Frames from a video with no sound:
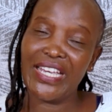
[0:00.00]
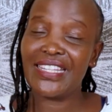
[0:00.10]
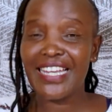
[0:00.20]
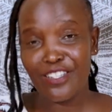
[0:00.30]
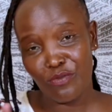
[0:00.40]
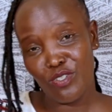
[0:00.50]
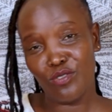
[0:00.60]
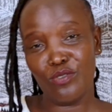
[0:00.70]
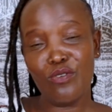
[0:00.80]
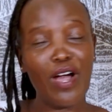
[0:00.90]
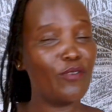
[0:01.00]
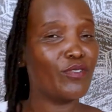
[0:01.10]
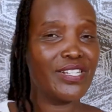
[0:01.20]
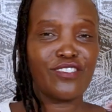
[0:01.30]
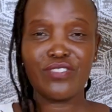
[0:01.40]
And that which you know, I
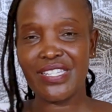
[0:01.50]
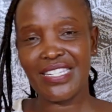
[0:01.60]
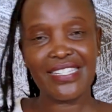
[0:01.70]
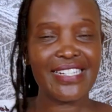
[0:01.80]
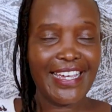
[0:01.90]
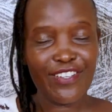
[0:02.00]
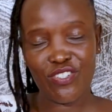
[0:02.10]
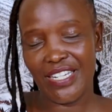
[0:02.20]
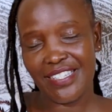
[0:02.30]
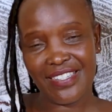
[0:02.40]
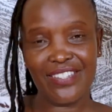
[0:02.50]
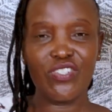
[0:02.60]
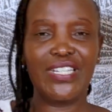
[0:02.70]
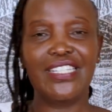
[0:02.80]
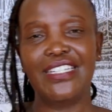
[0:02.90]
want us just to engage and
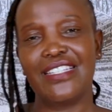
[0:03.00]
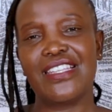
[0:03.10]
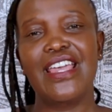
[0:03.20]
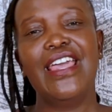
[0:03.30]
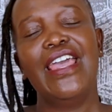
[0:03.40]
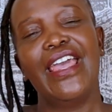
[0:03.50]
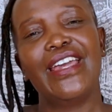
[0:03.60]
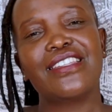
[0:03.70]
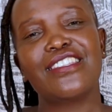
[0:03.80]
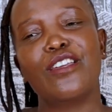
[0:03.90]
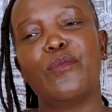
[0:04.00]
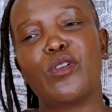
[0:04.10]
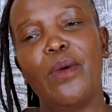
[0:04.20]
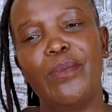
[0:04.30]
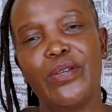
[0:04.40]
exchange ideas and see,
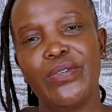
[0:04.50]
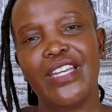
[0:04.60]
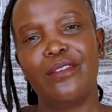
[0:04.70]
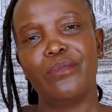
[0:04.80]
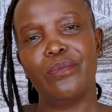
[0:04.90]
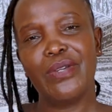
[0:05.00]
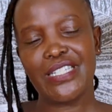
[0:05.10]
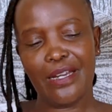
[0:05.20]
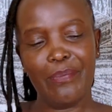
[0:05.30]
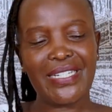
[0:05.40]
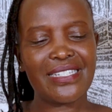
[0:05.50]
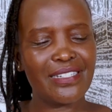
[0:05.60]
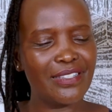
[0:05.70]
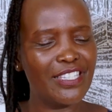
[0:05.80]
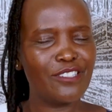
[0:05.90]
probably we can be better. But
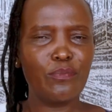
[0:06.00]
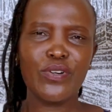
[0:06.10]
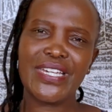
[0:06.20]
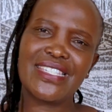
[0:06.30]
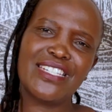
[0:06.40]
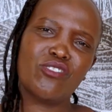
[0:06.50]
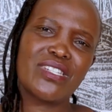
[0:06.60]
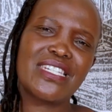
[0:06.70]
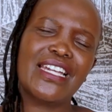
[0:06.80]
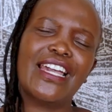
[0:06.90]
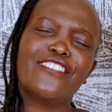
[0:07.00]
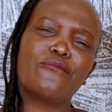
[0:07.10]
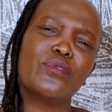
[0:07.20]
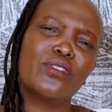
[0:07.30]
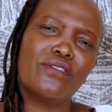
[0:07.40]
this book is interesting.
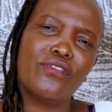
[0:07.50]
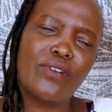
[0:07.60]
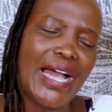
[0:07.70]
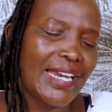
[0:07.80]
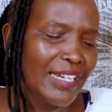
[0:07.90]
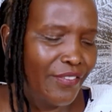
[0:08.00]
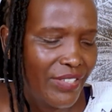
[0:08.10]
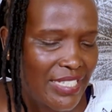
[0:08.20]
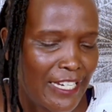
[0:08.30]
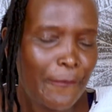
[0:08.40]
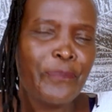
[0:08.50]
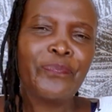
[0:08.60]
It's beautiful. I love it.